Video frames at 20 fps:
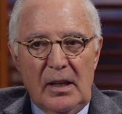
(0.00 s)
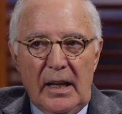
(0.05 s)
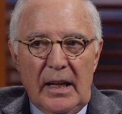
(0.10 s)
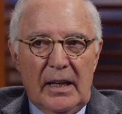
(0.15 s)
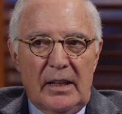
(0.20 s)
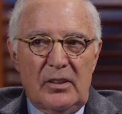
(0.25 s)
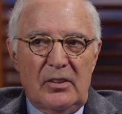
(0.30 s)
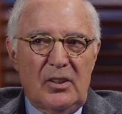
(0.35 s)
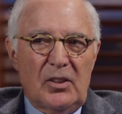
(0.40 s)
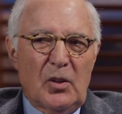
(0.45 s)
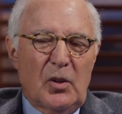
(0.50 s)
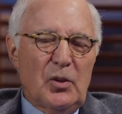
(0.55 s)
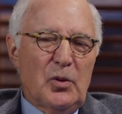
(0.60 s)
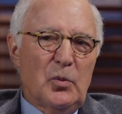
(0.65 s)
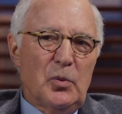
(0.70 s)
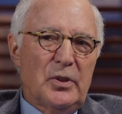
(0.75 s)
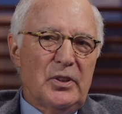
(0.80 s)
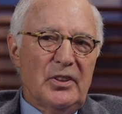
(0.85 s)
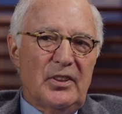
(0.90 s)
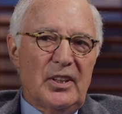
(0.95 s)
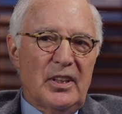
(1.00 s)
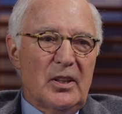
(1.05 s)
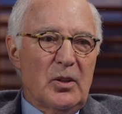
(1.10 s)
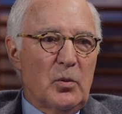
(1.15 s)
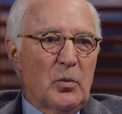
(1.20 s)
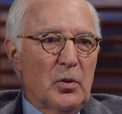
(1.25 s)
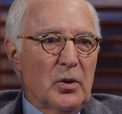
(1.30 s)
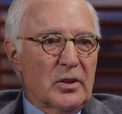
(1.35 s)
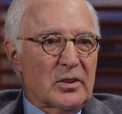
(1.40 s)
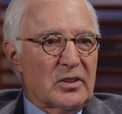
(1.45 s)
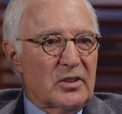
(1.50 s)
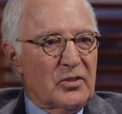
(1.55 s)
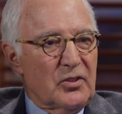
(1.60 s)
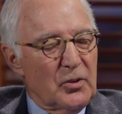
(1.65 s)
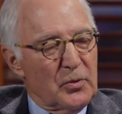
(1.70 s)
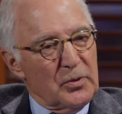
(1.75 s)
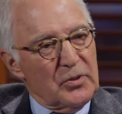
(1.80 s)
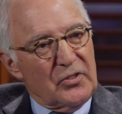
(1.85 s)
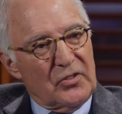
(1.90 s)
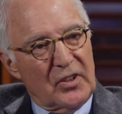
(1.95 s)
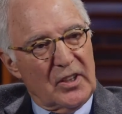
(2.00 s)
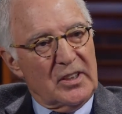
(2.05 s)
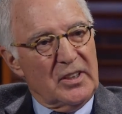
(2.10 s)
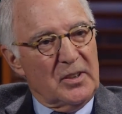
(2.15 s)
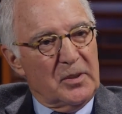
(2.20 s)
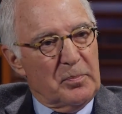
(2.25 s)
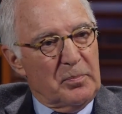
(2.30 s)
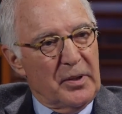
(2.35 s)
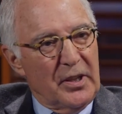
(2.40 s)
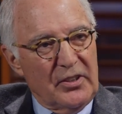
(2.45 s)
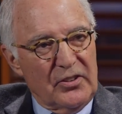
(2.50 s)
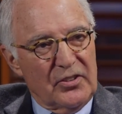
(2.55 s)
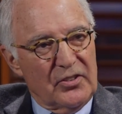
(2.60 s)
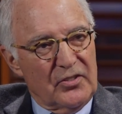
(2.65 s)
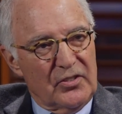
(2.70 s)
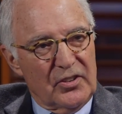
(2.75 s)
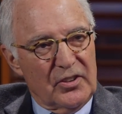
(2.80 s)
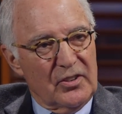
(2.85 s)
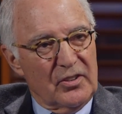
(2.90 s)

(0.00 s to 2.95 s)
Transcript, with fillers: And you know, you wouldn't think it worked until we studied the patients,